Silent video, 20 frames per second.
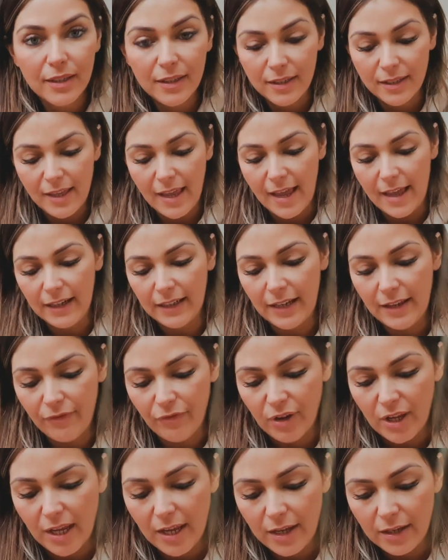get
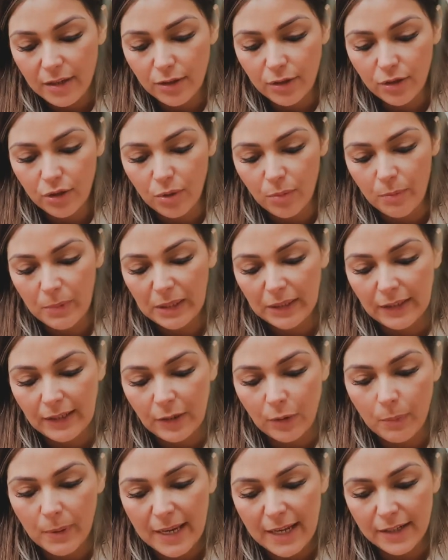Olivia some little
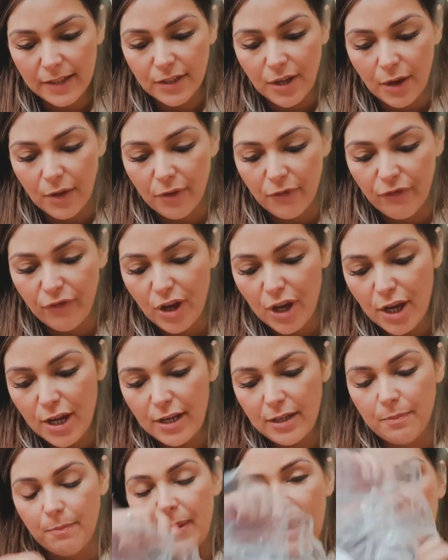bits. So the
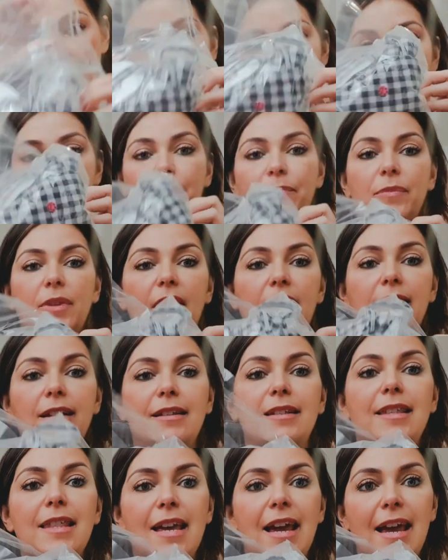first bit is
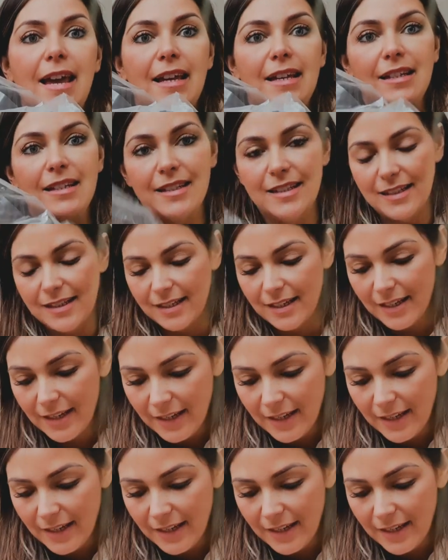this.